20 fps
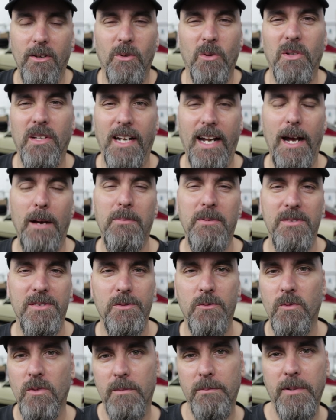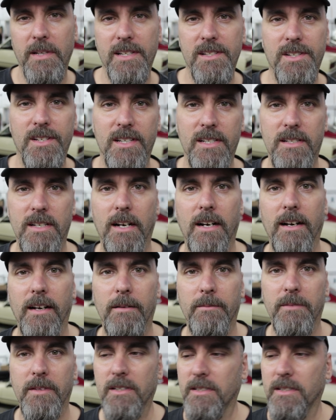Well, it happens one piece at a time.